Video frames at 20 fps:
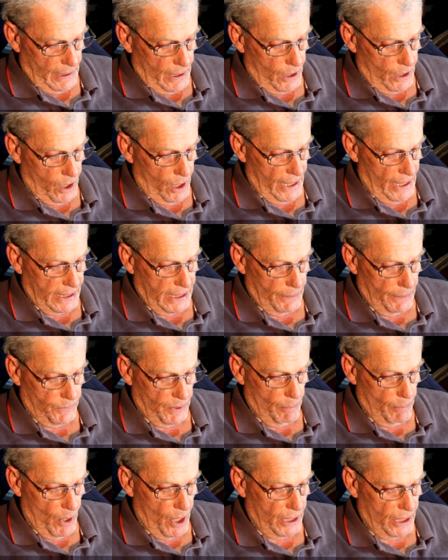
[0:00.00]
Clyde keeps
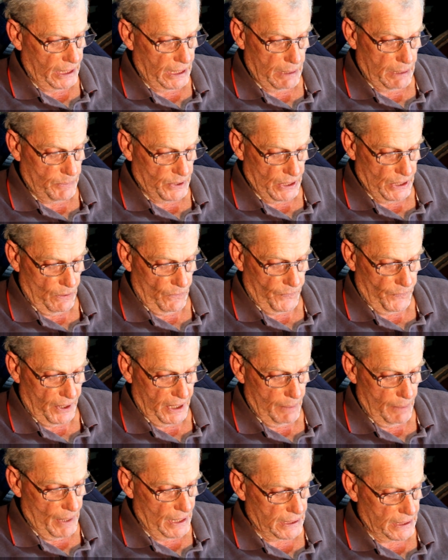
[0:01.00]
reminding himself that
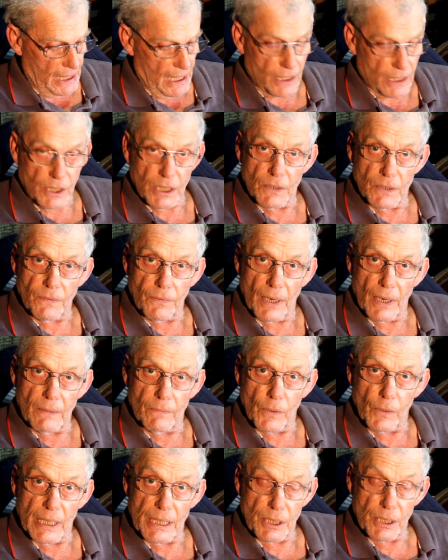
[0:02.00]
he must ask his friend
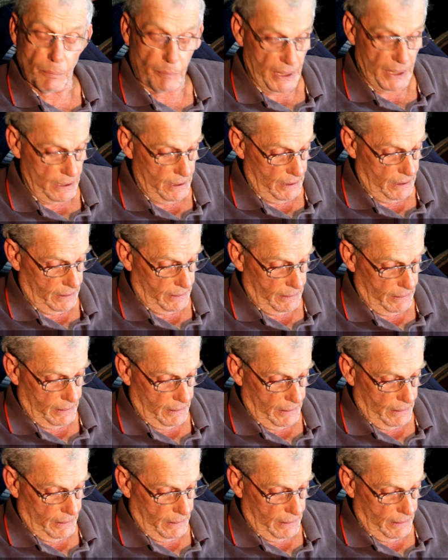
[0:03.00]
for his opinion,